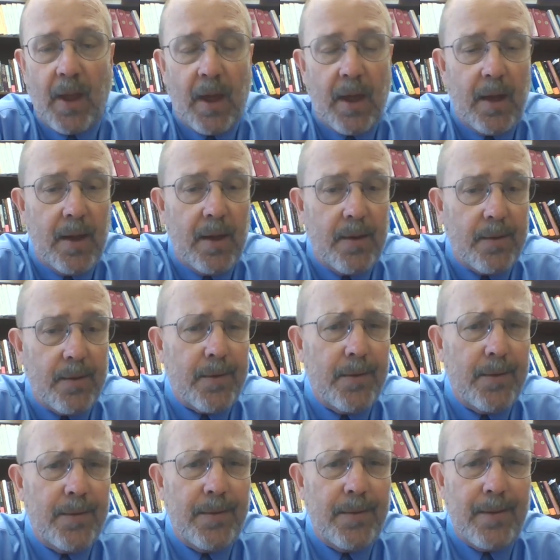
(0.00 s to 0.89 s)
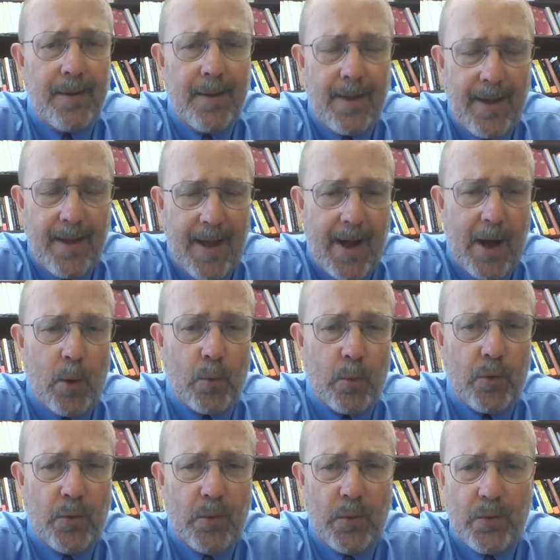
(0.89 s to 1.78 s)
and how
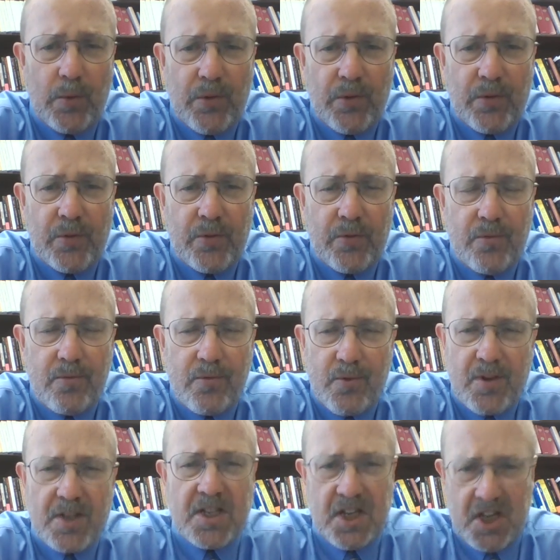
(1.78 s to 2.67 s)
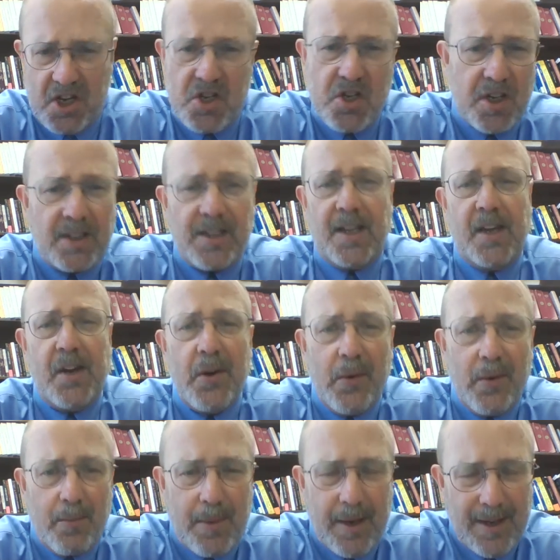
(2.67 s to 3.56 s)
to strategically
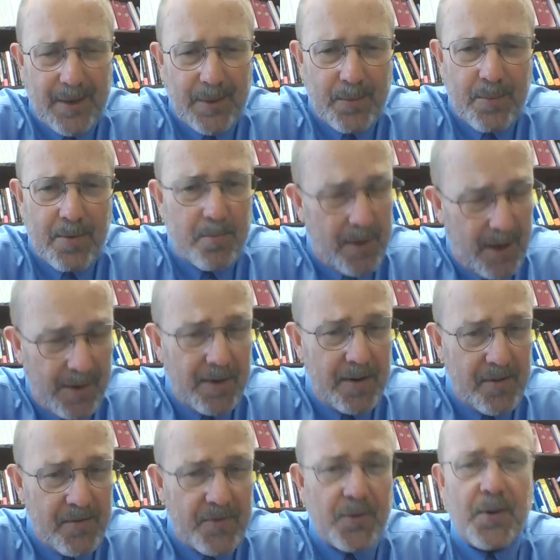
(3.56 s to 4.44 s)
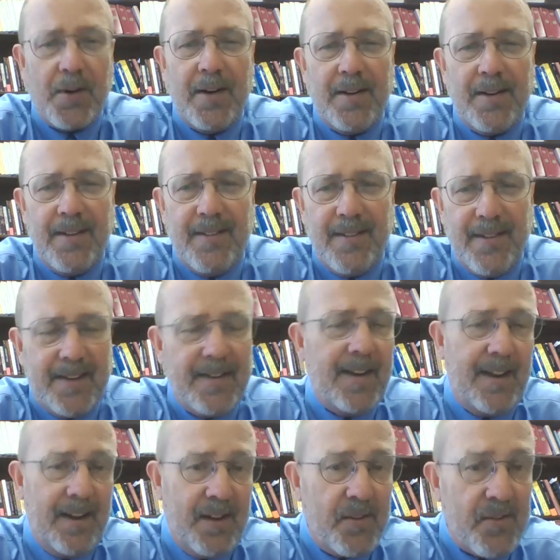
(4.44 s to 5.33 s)
go about preparing for it and then
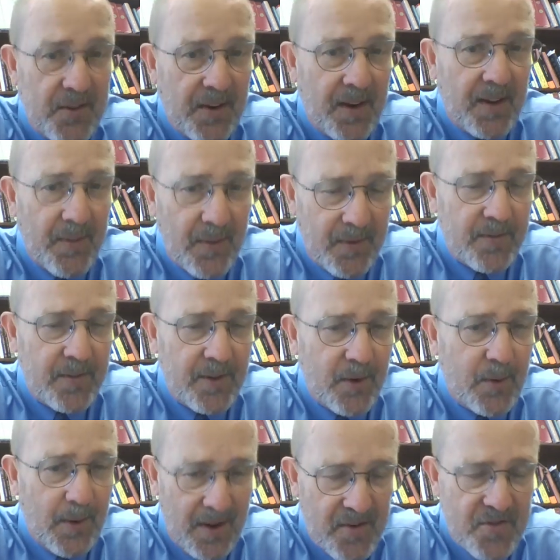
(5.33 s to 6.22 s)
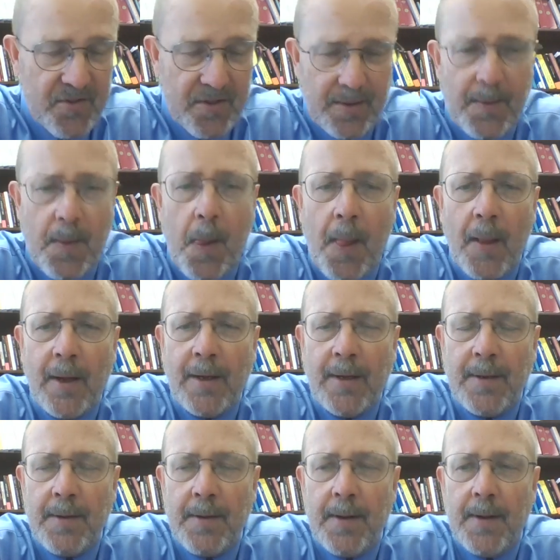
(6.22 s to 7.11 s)
answering the question.
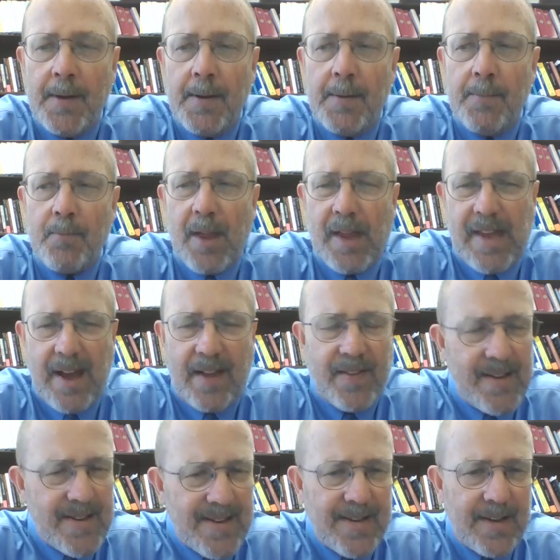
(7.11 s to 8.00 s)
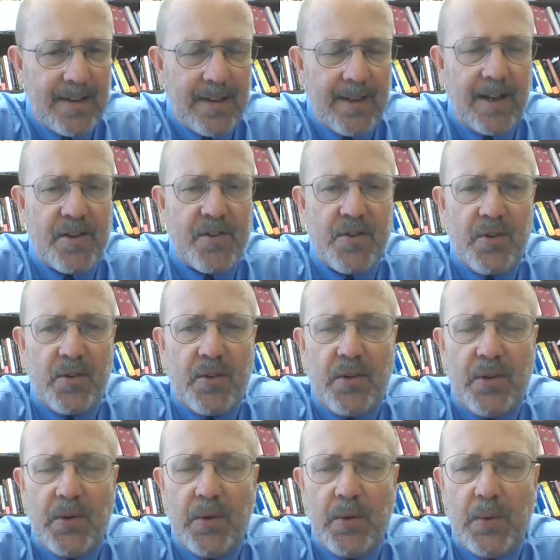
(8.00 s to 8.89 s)
Yeah, this lecture
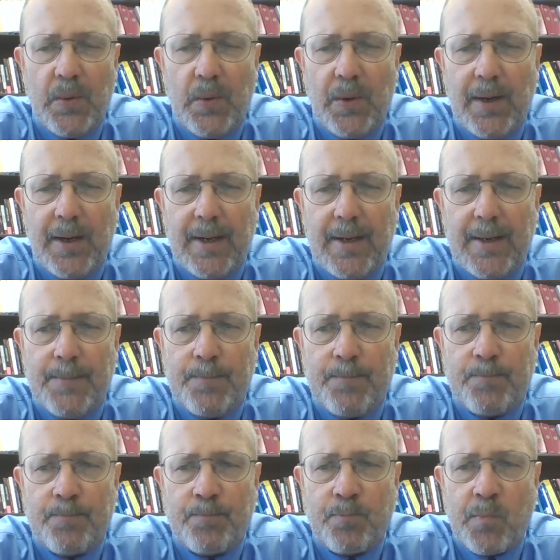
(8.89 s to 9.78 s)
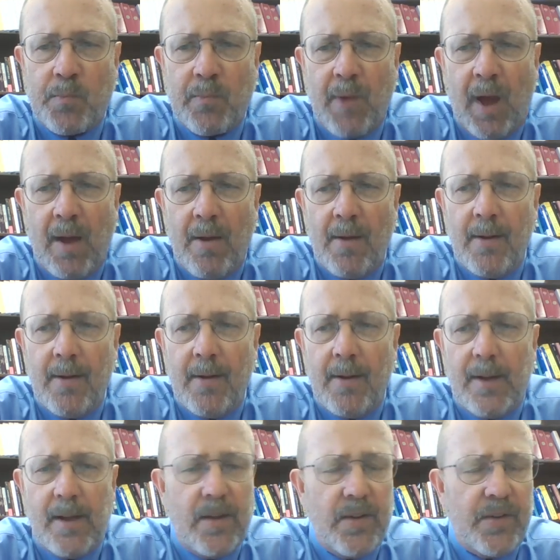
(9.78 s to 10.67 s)
too
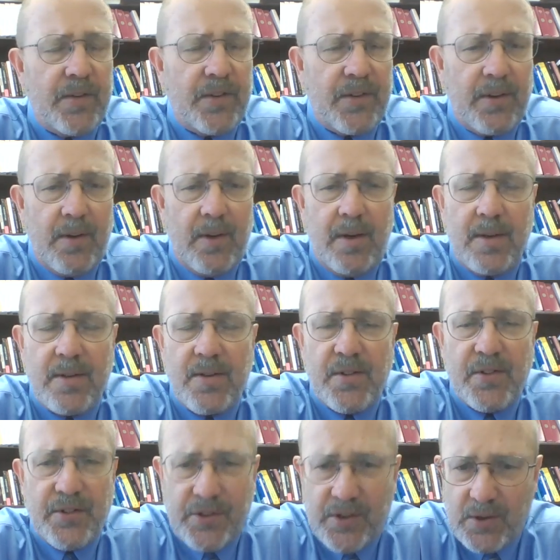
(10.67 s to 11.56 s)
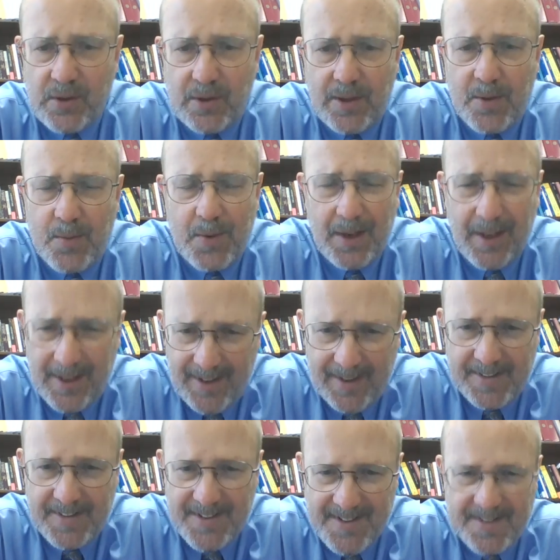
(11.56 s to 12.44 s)
is certainly
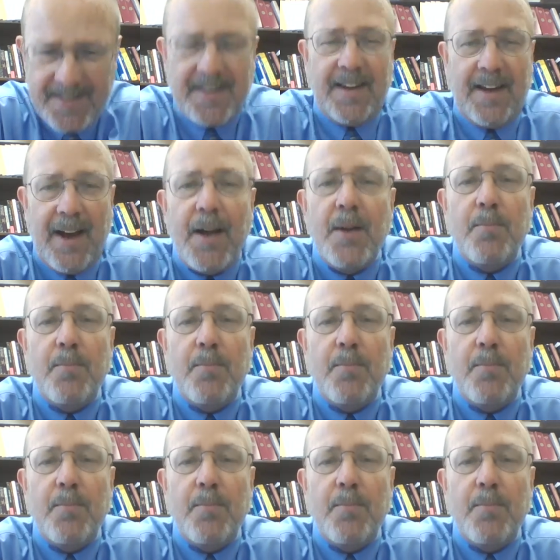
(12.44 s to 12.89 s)
related to that